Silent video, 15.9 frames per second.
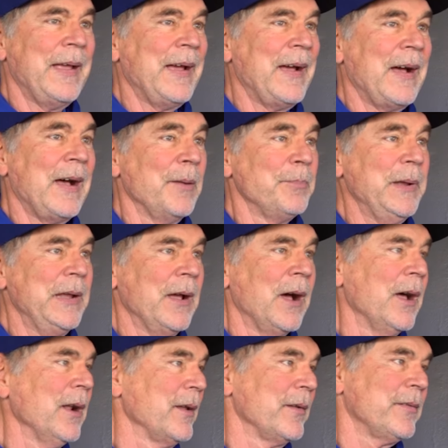I'll be
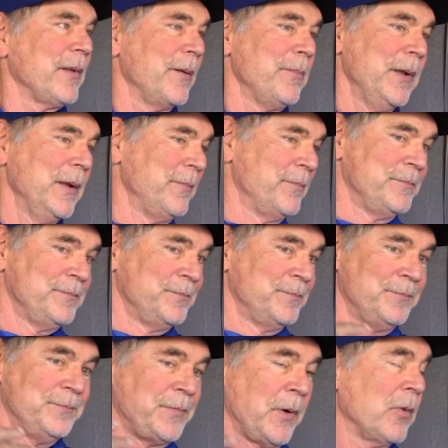honest. I've been
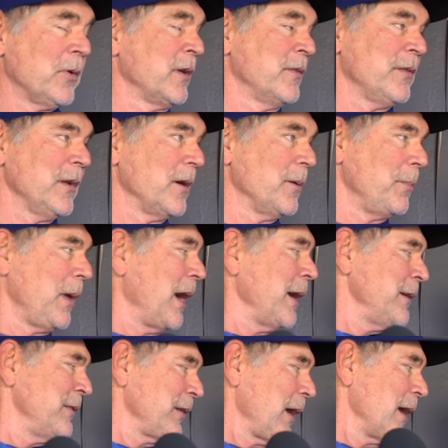focusing on my
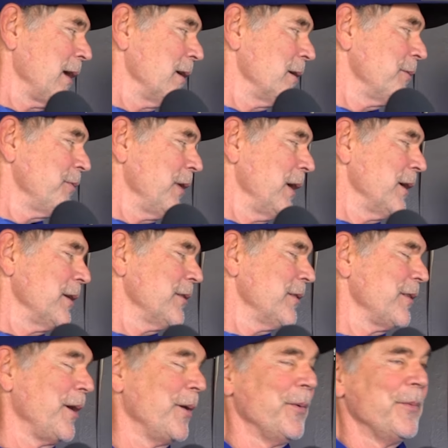side of the fence,
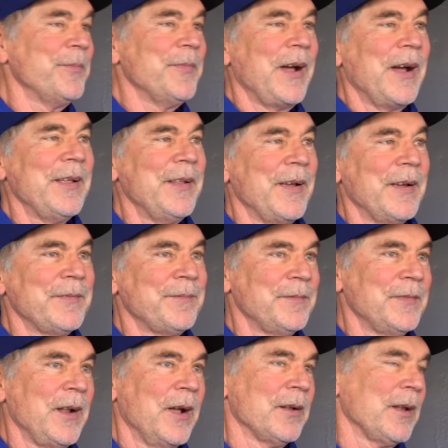so
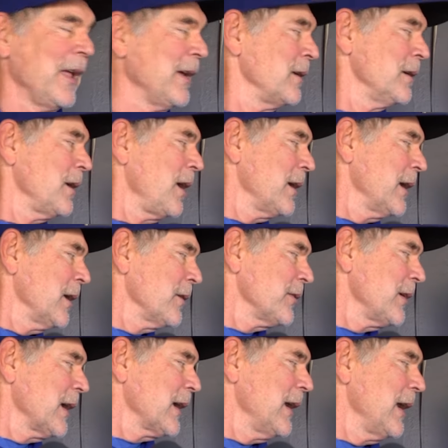not a lot
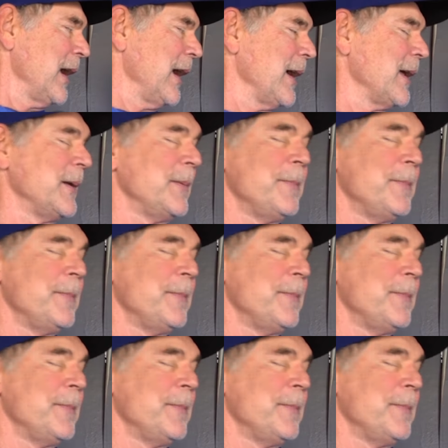else I can add.